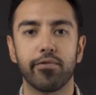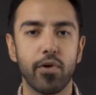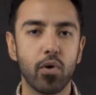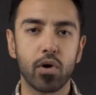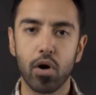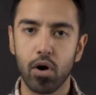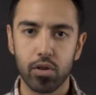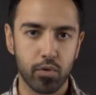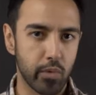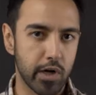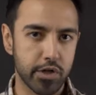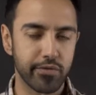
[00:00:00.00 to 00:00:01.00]
a phone call or
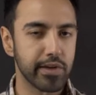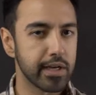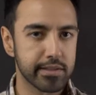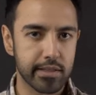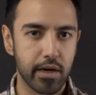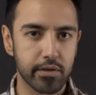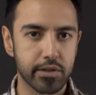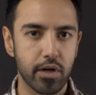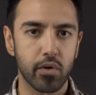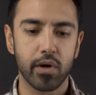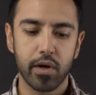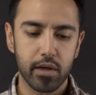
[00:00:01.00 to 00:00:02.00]
watch a V S L.
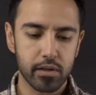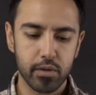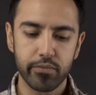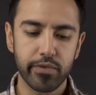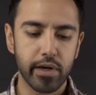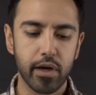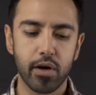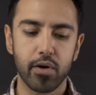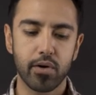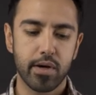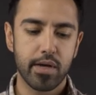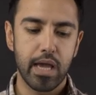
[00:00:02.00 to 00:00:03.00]
So Loom
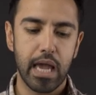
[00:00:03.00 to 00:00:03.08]
video